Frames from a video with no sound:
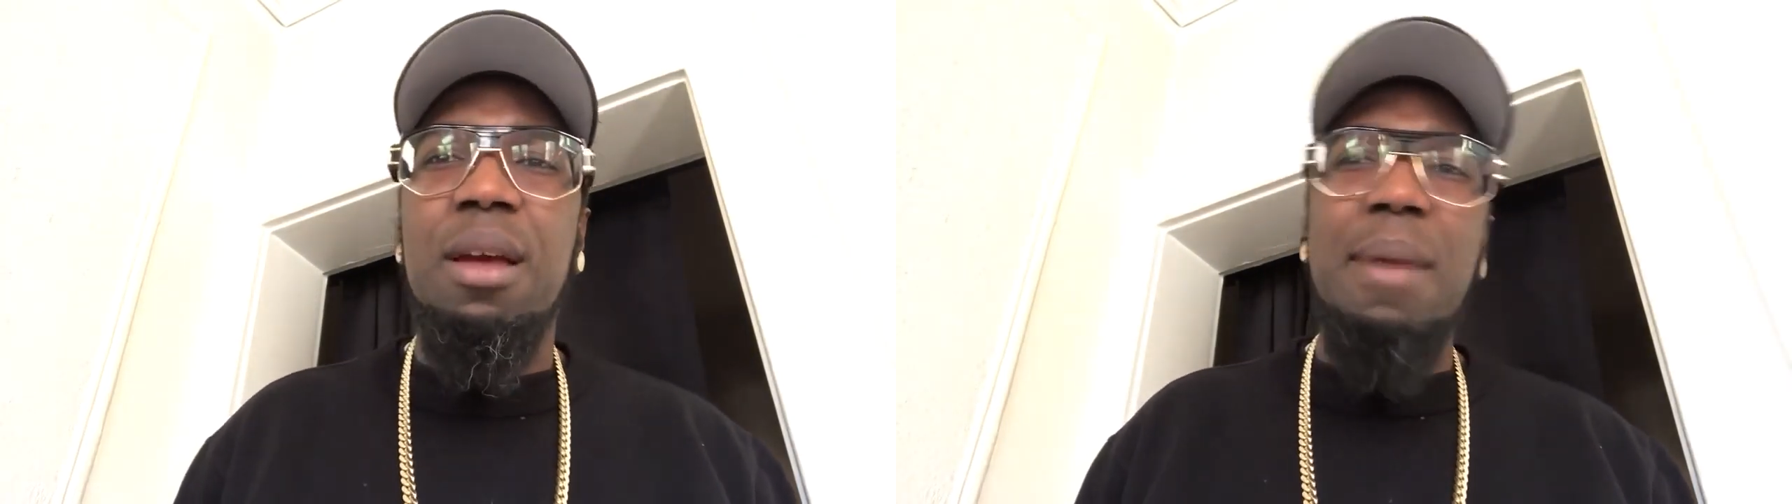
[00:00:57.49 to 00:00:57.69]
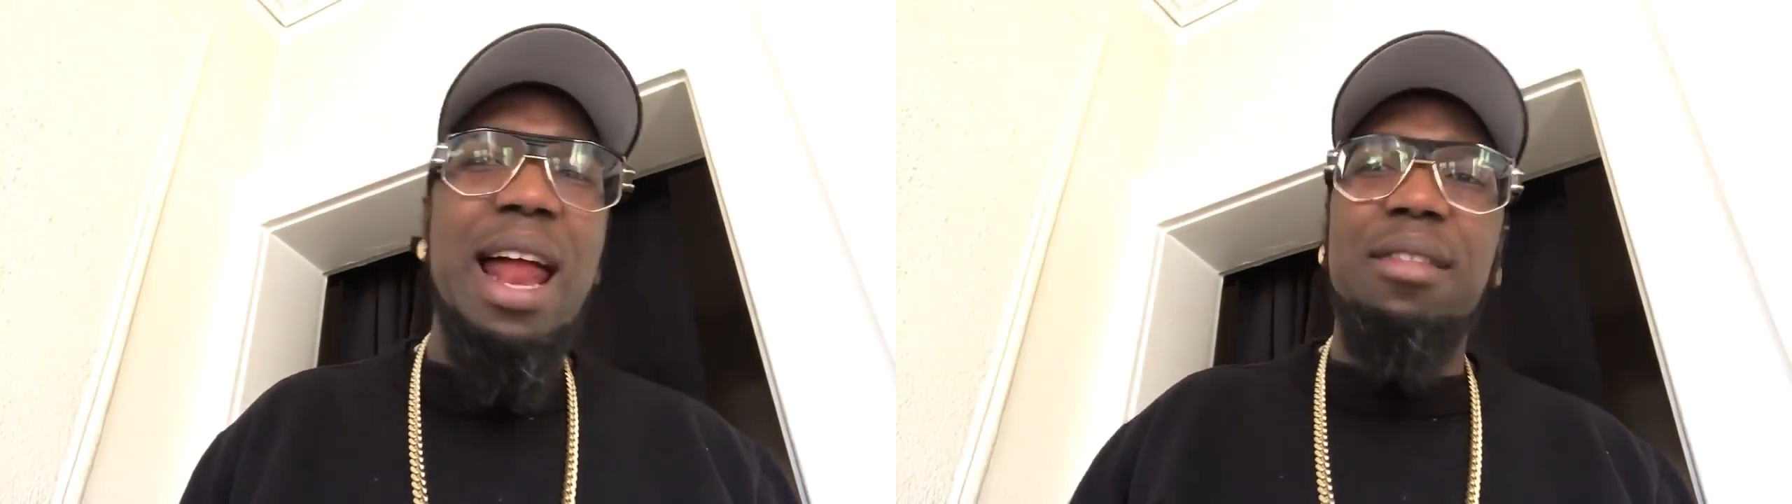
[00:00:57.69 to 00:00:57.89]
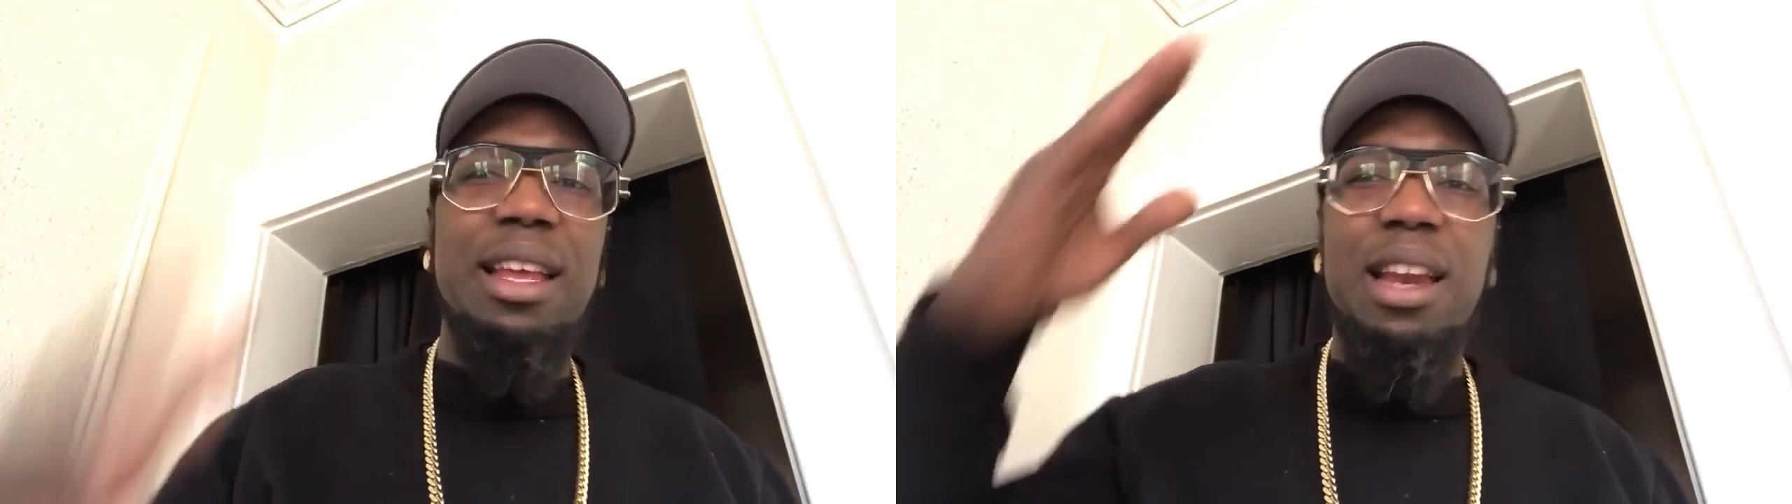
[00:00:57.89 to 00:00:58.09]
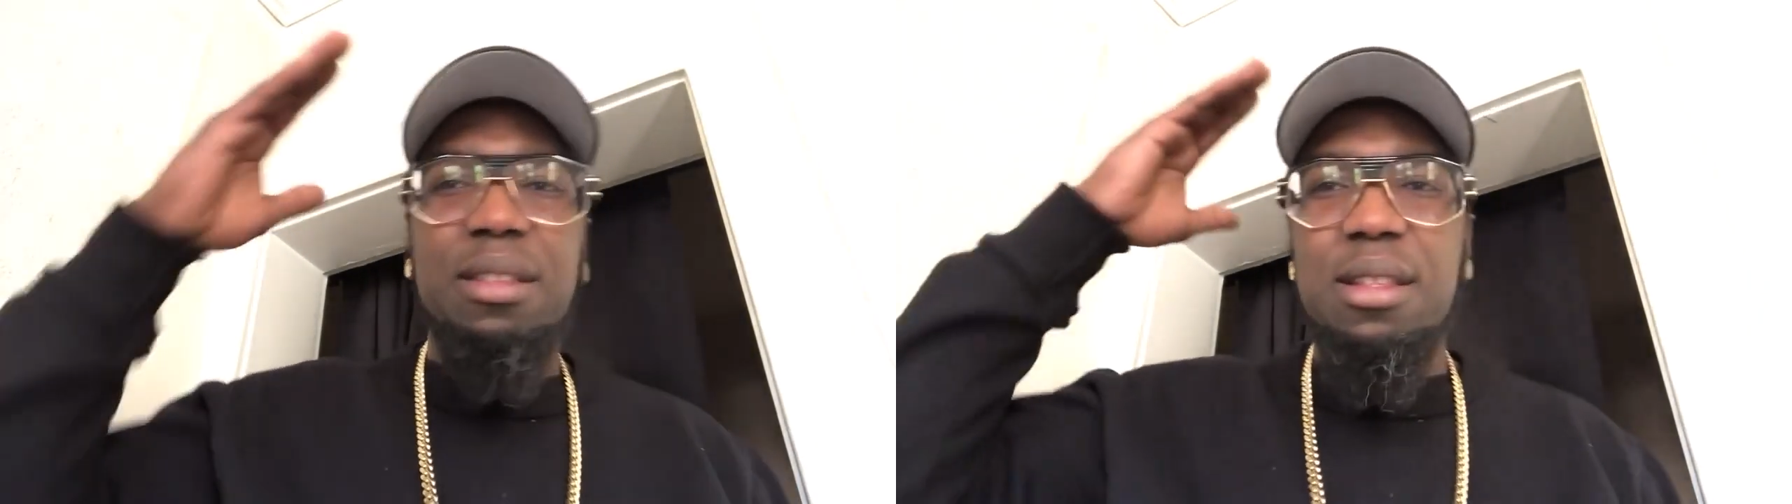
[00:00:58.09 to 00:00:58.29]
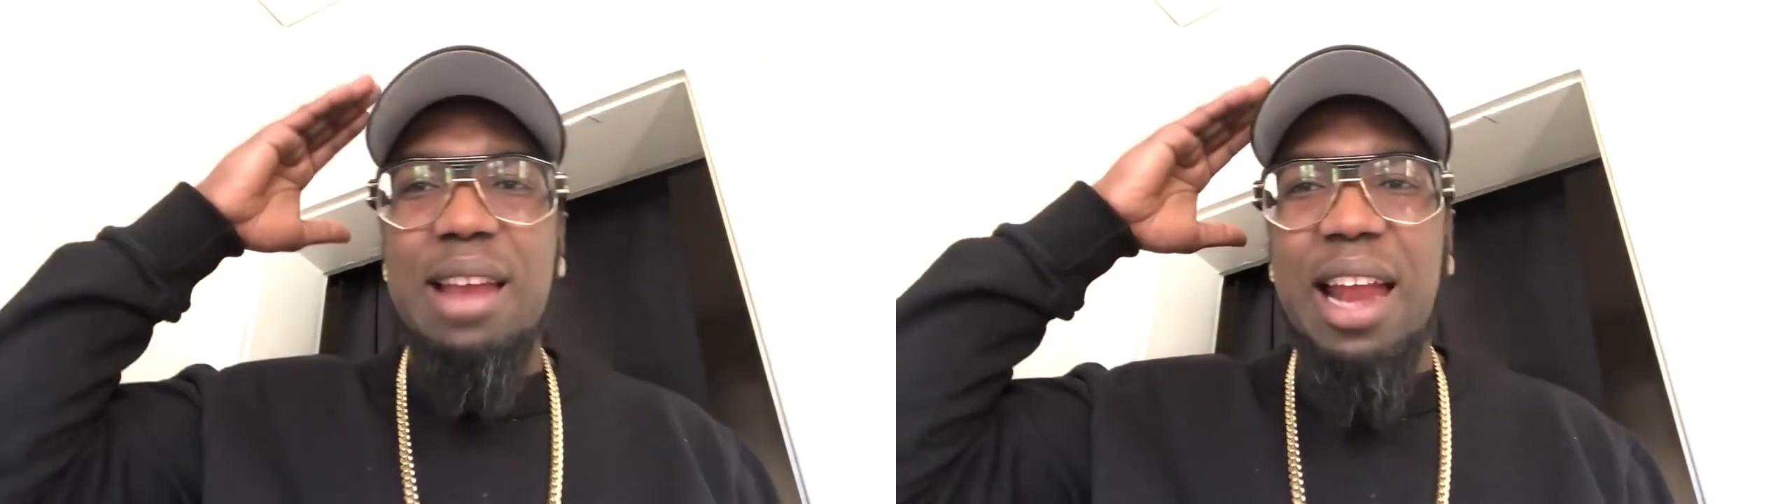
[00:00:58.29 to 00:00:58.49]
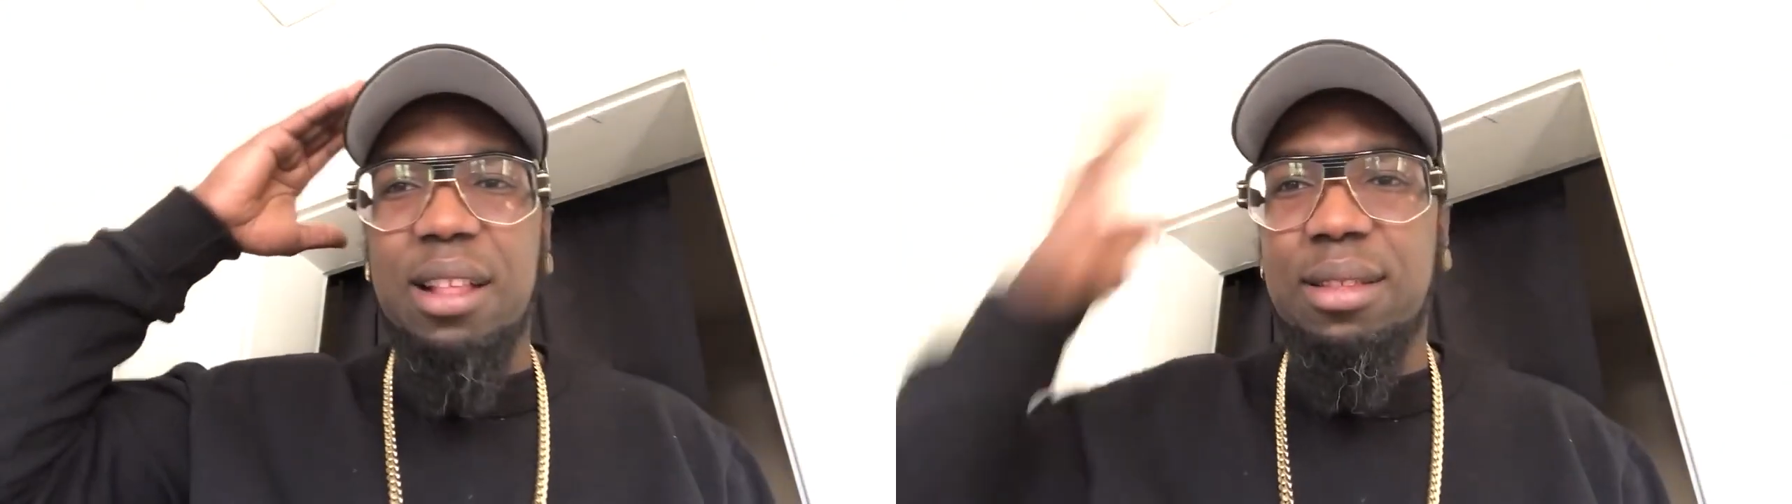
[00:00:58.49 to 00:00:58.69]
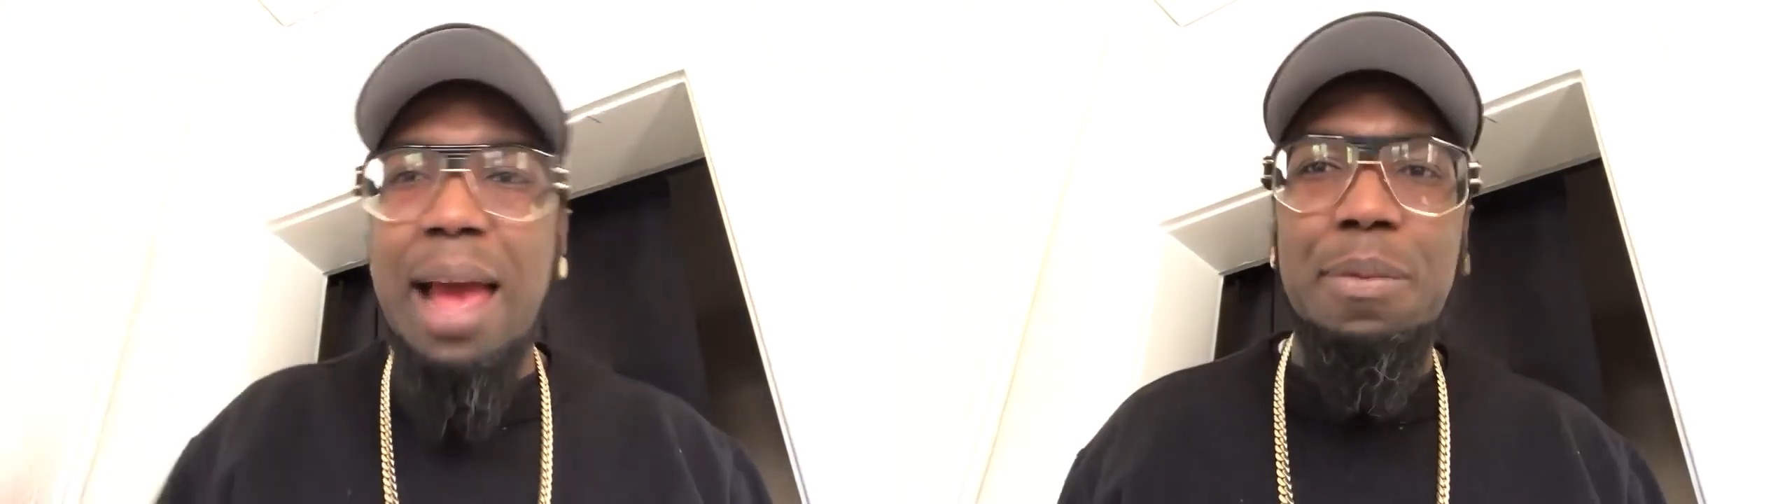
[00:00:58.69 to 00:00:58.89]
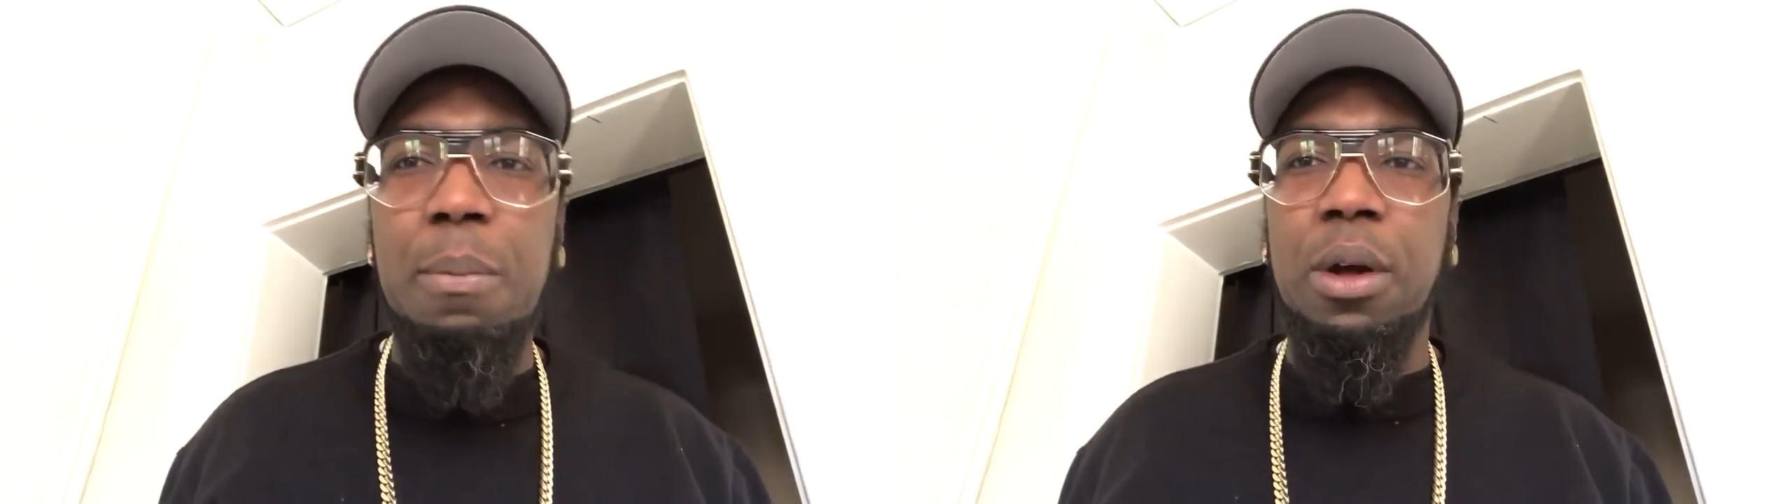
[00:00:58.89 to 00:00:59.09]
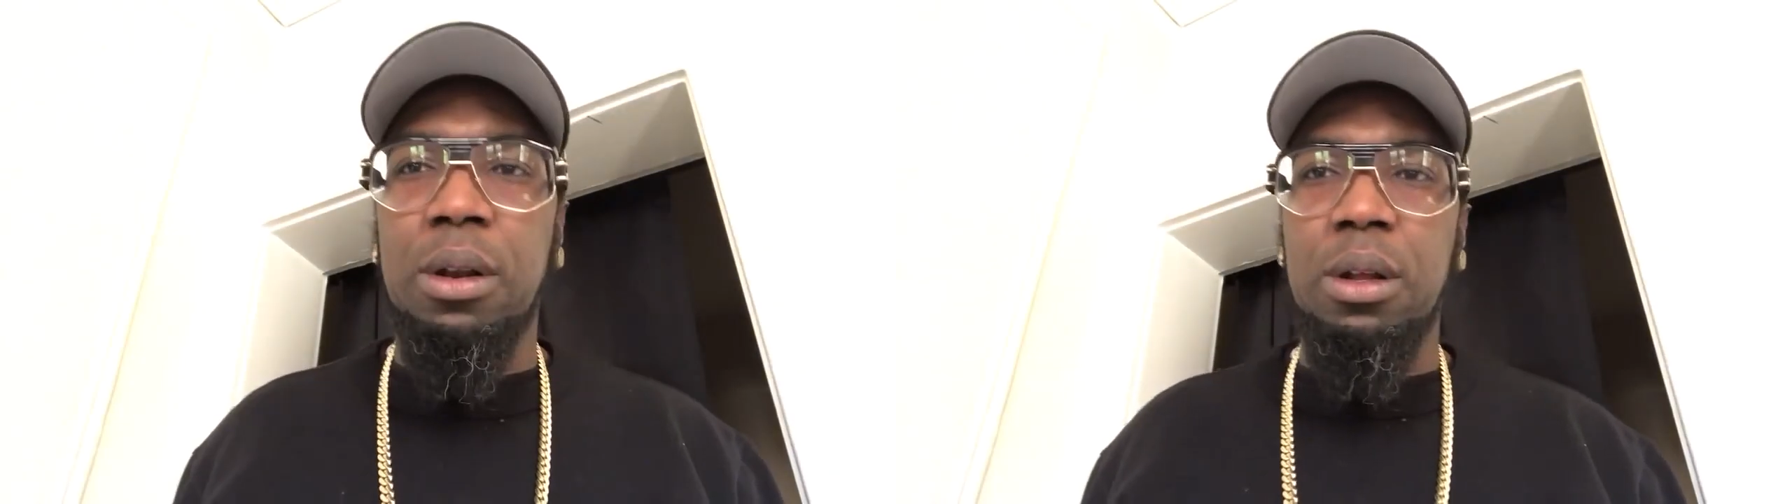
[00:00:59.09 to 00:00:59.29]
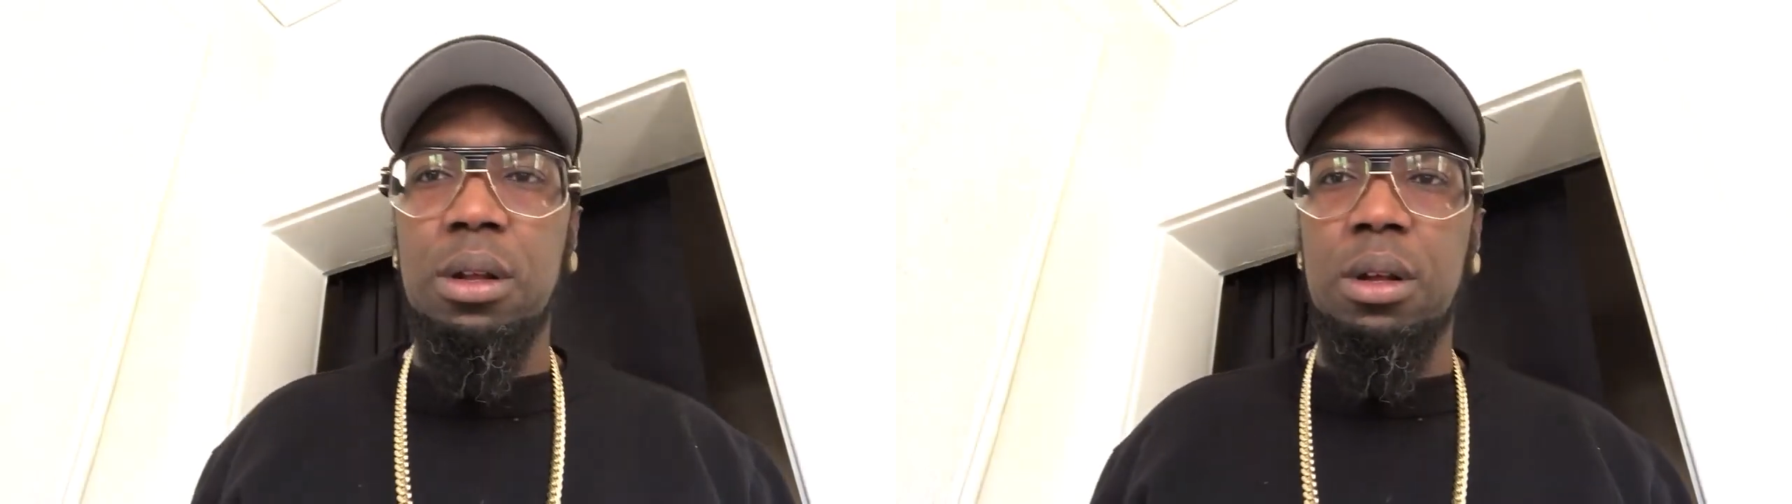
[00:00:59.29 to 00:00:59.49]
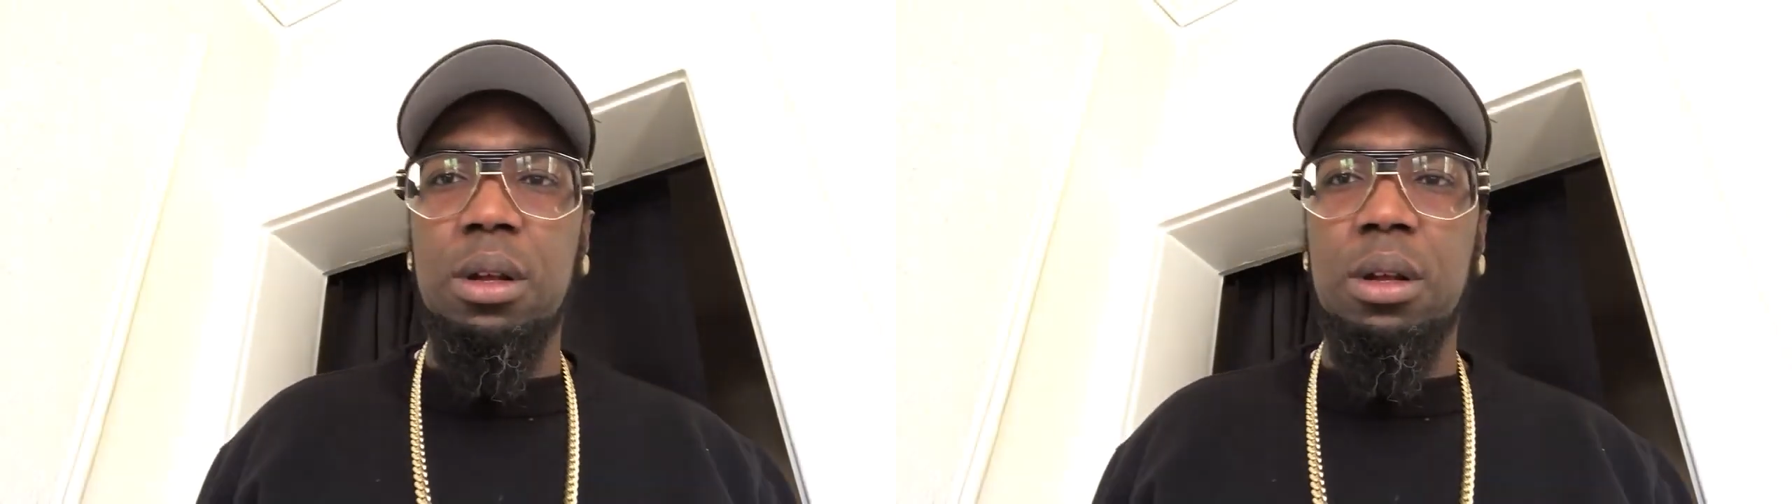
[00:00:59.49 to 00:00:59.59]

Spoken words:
Man, I said, this is not acceptable.